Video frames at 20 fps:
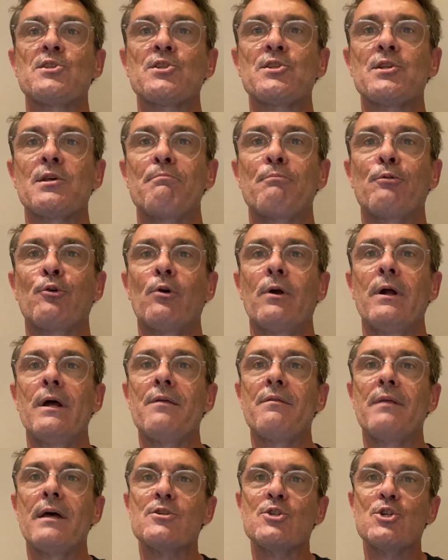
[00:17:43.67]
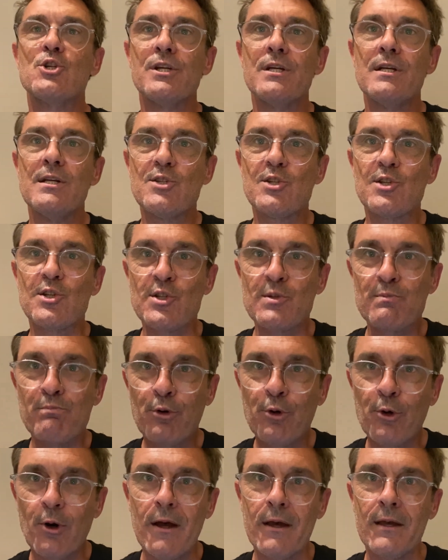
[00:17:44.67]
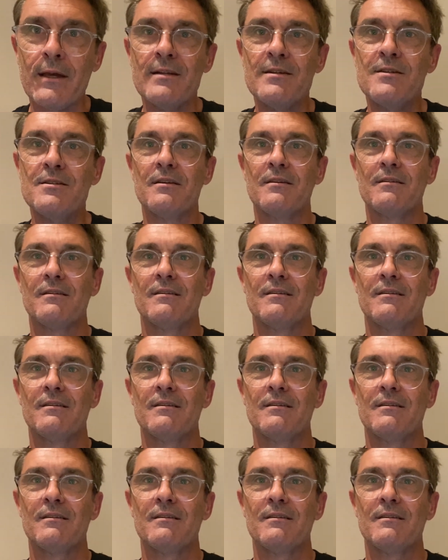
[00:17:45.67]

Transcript: is a prayer that Jesus prayed,